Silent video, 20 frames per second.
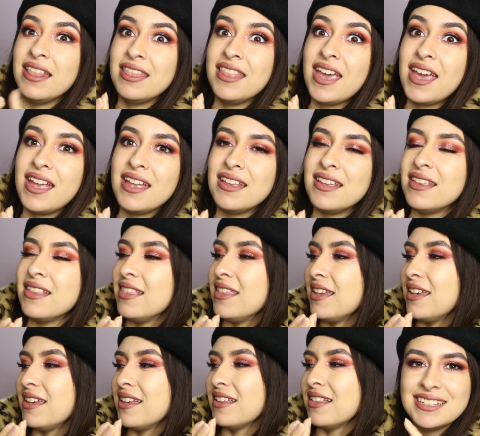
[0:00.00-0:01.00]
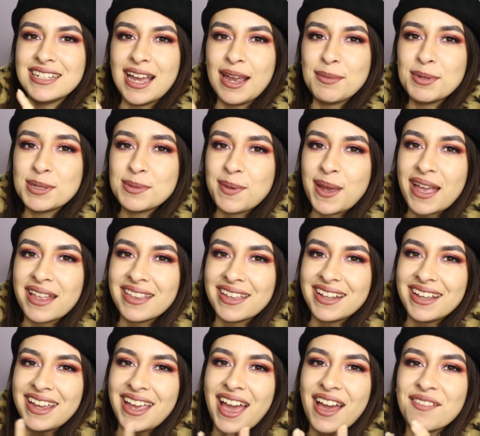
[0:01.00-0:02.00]
and then the time span
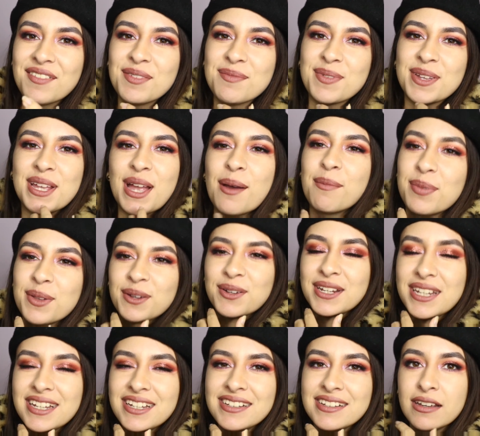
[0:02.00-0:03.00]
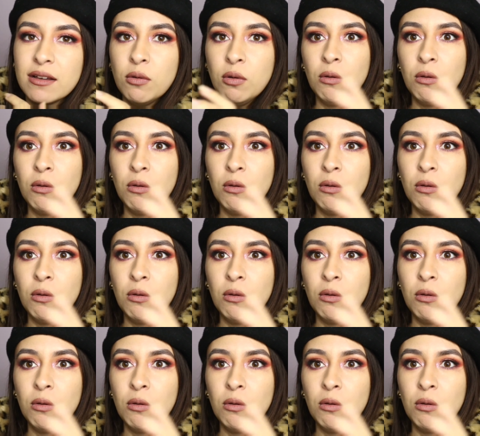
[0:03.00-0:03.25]
that they haven't been uploading.